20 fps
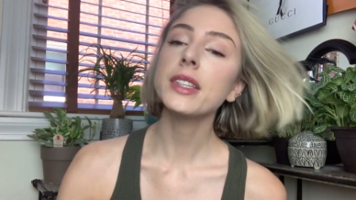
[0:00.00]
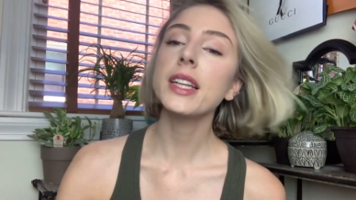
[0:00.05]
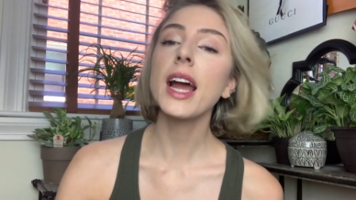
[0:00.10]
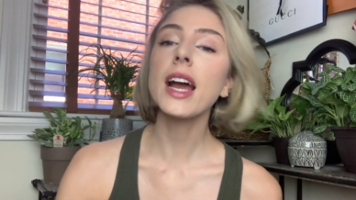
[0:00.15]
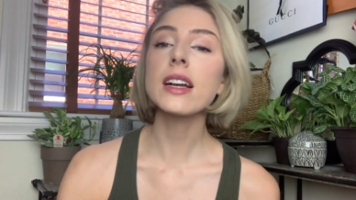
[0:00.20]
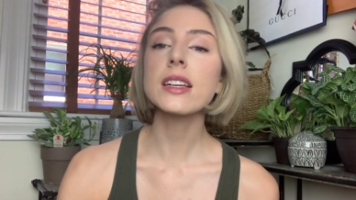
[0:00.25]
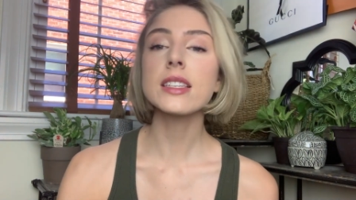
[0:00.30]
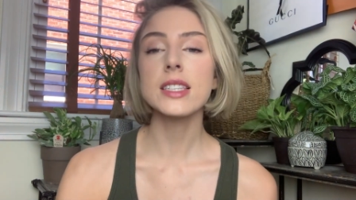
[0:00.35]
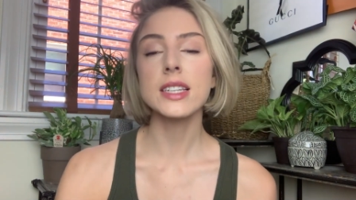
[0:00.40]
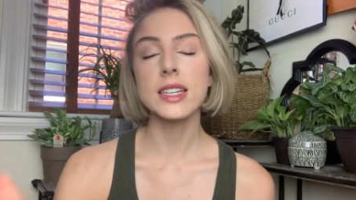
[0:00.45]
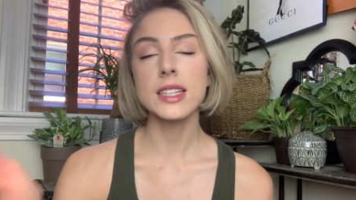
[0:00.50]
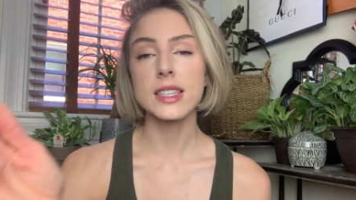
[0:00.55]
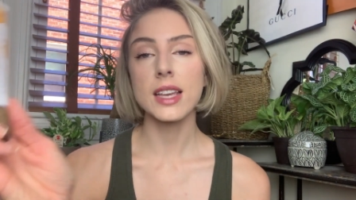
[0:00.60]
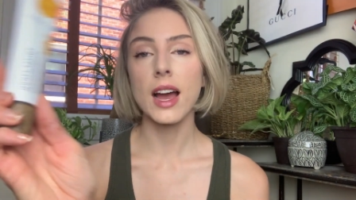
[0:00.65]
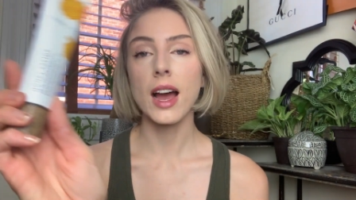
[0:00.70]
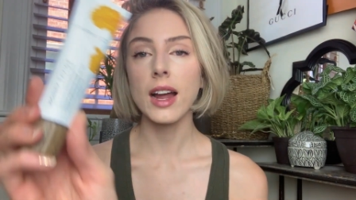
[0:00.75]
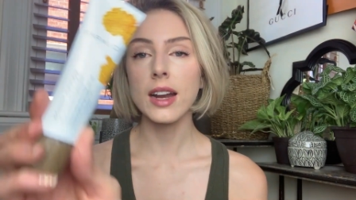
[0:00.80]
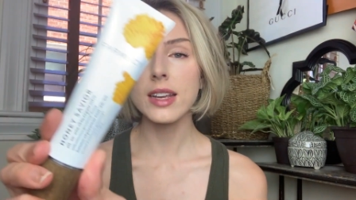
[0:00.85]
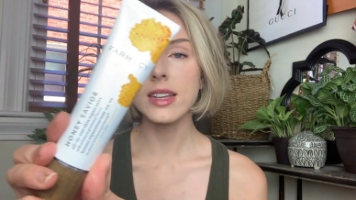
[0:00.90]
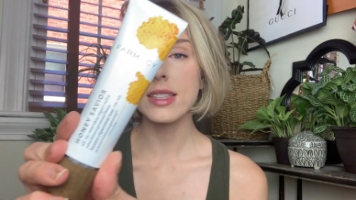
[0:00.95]
Next is
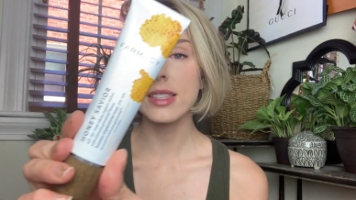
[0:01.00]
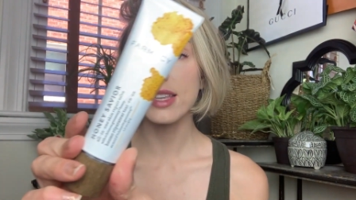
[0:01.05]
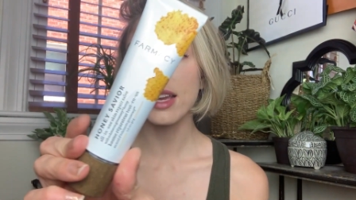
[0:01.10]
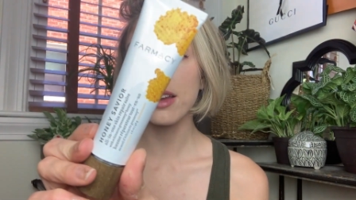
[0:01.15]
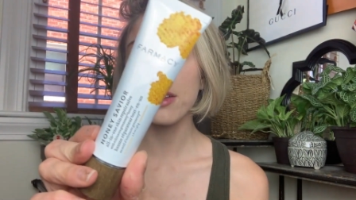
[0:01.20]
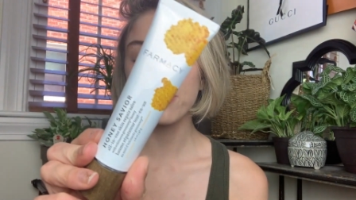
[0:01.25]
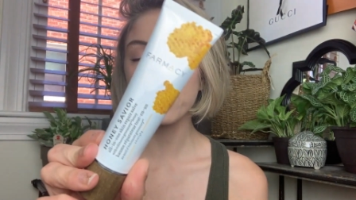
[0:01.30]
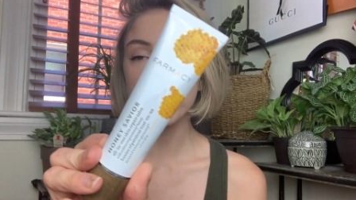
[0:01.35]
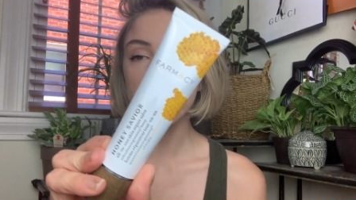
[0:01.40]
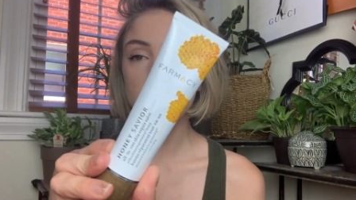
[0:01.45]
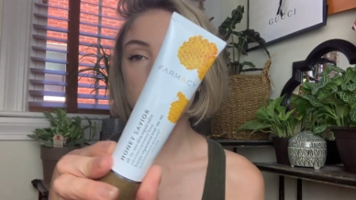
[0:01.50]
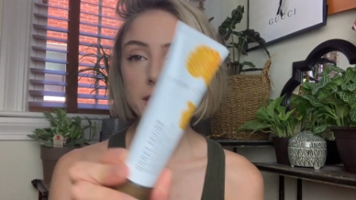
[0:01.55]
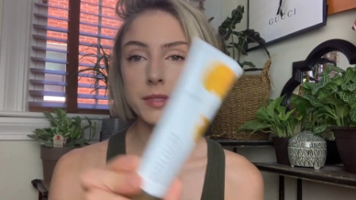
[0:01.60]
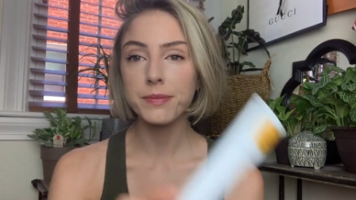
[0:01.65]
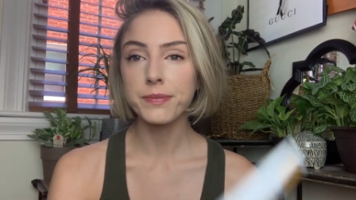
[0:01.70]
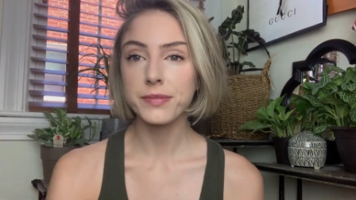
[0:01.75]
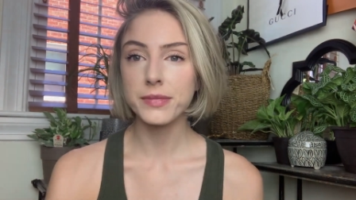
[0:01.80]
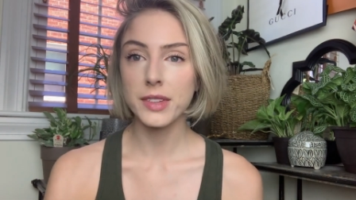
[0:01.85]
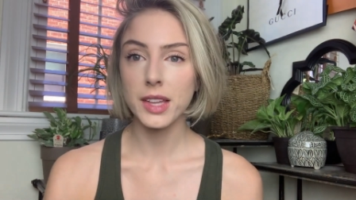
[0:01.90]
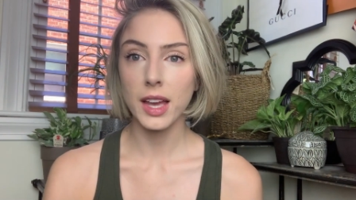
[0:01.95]
Honey
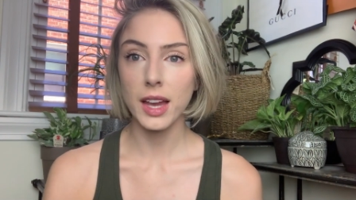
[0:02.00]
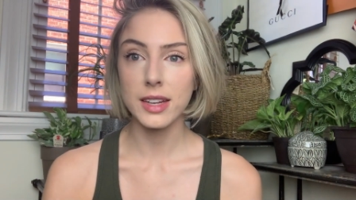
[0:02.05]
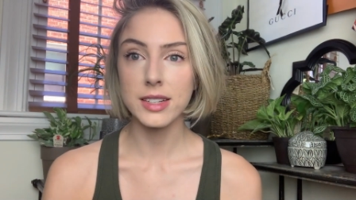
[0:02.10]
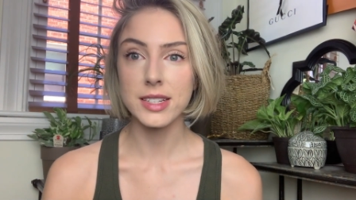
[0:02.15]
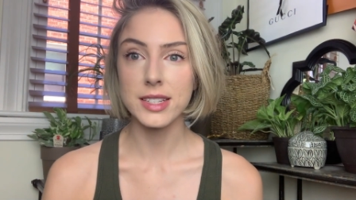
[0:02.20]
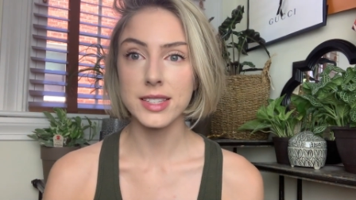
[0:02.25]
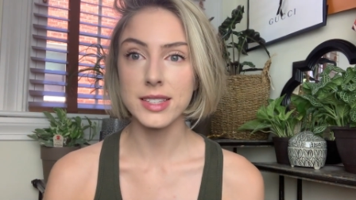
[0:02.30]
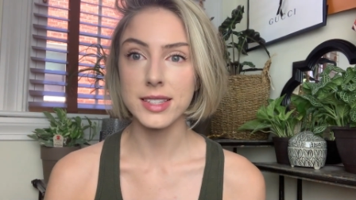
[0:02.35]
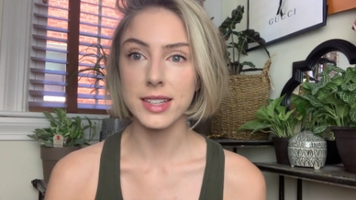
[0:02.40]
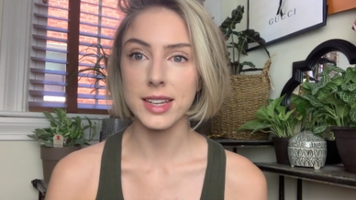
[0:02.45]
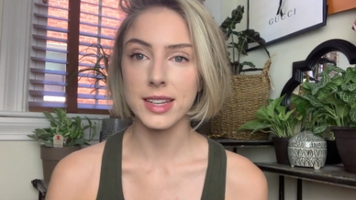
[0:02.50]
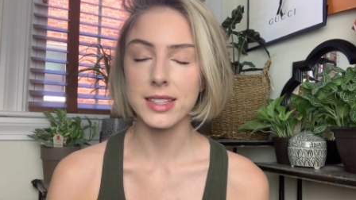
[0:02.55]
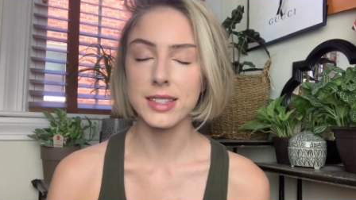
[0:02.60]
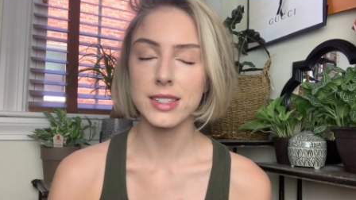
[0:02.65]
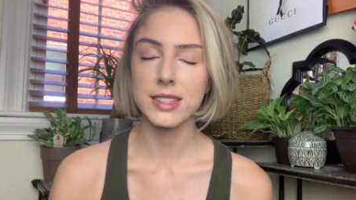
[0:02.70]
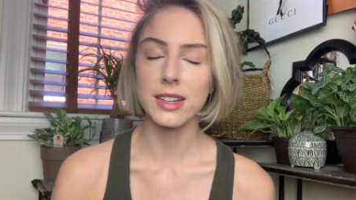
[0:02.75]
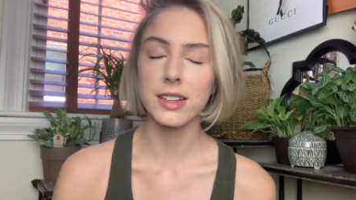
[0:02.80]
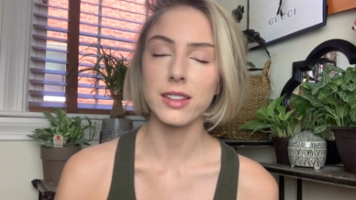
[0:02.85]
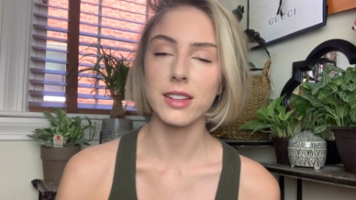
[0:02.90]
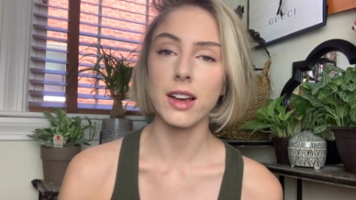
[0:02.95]
Savior. I just
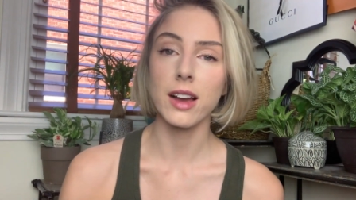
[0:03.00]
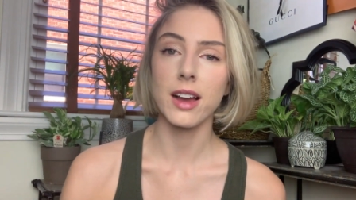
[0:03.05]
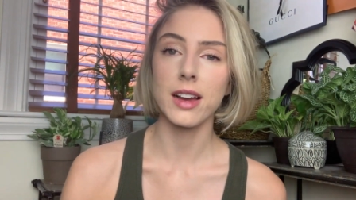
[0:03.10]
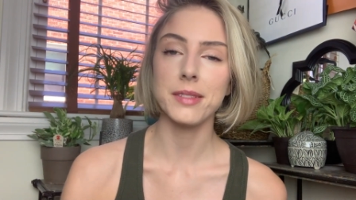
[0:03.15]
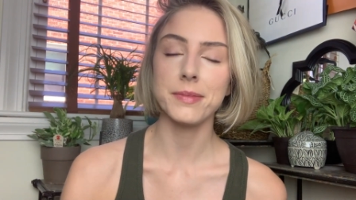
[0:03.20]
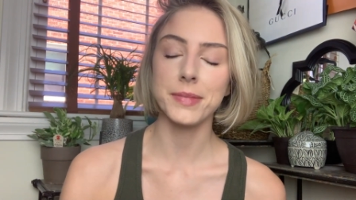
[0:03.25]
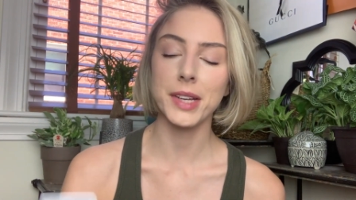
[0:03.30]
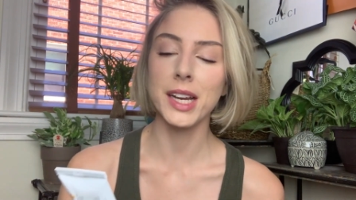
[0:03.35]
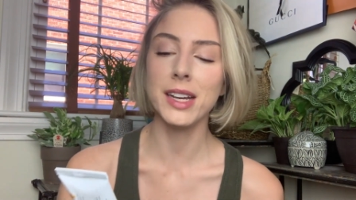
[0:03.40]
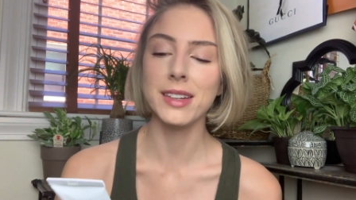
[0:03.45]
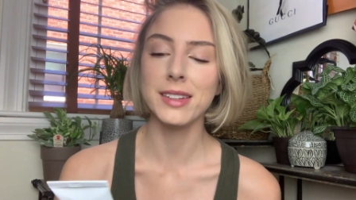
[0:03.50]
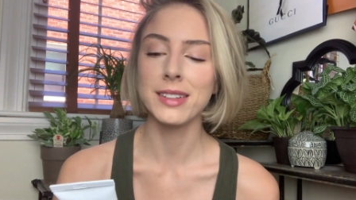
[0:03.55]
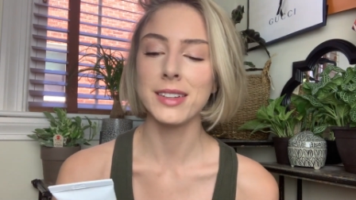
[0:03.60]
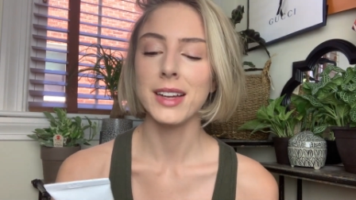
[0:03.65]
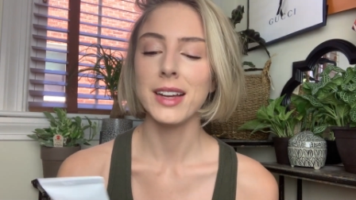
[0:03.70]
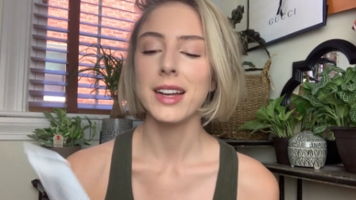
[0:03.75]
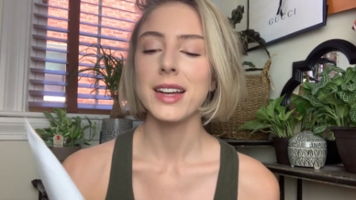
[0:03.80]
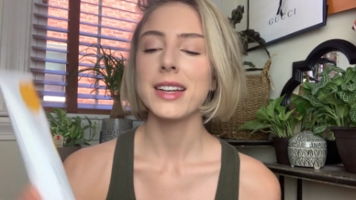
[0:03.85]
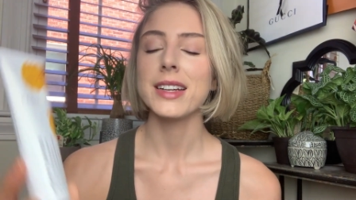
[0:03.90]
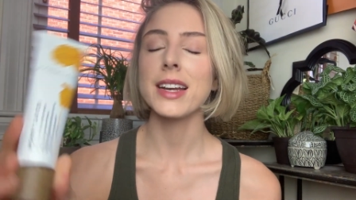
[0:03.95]
sneezed a lot.
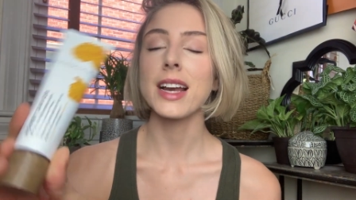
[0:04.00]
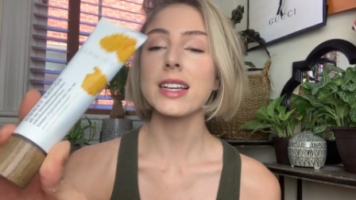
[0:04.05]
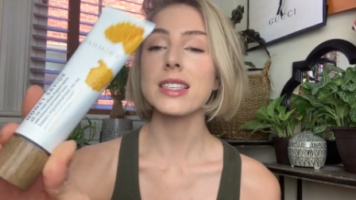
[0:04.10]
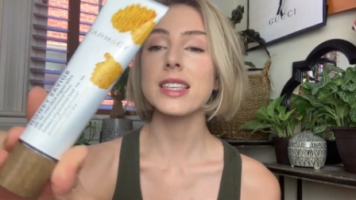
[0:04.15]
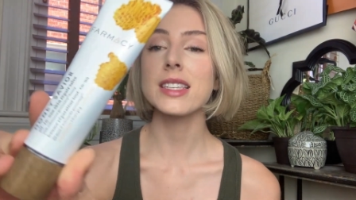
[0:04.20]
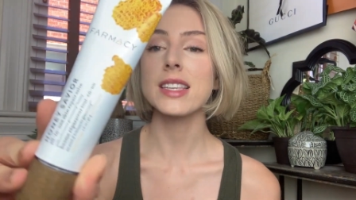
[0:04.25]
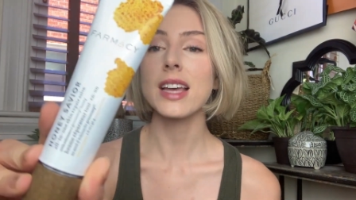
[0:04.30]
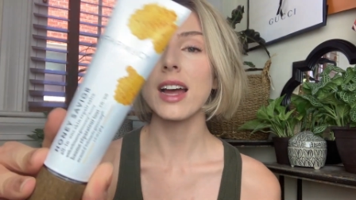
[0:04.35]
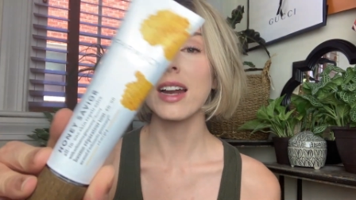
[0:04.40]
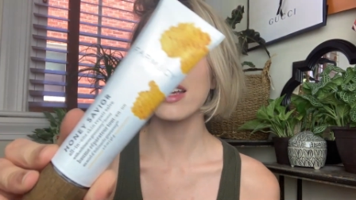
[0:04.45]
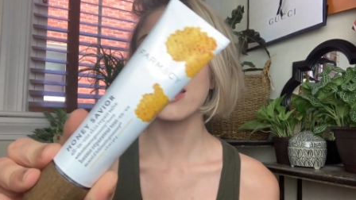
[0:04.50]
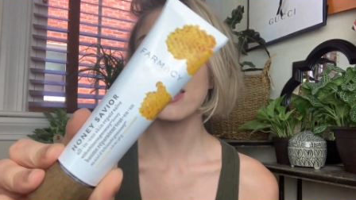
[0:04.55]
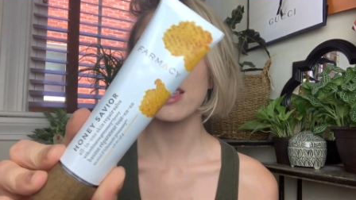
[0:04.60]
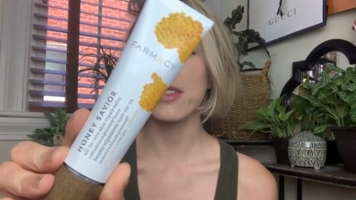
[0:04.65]
Next is Honey